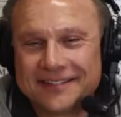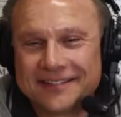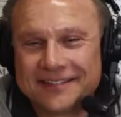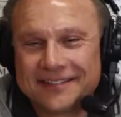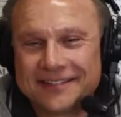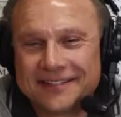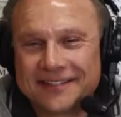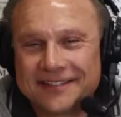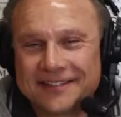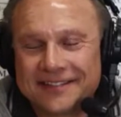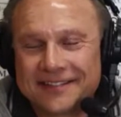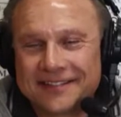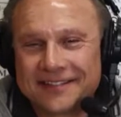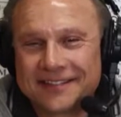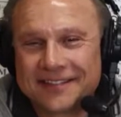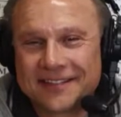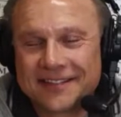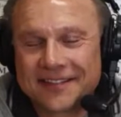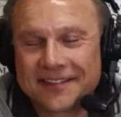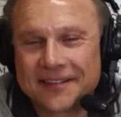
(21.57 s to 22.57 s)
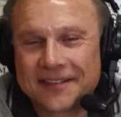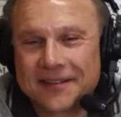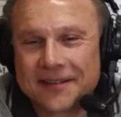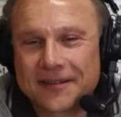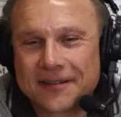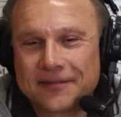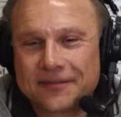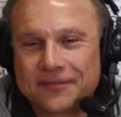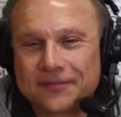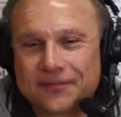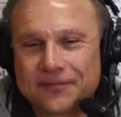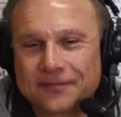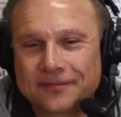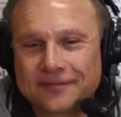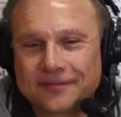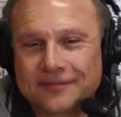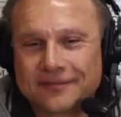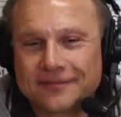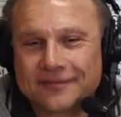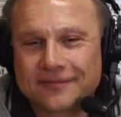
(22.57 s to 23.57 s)

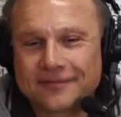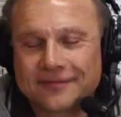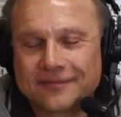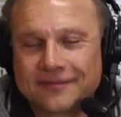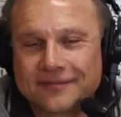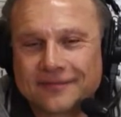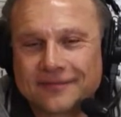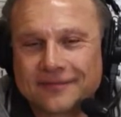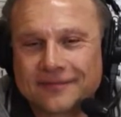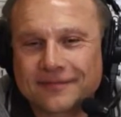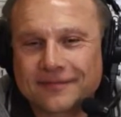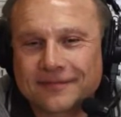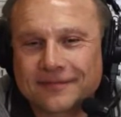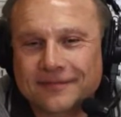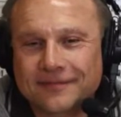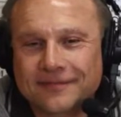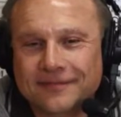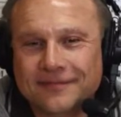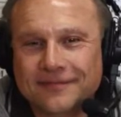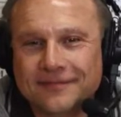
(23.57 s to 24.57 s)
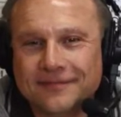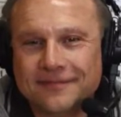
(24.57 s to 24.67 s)
This person isn't speaking.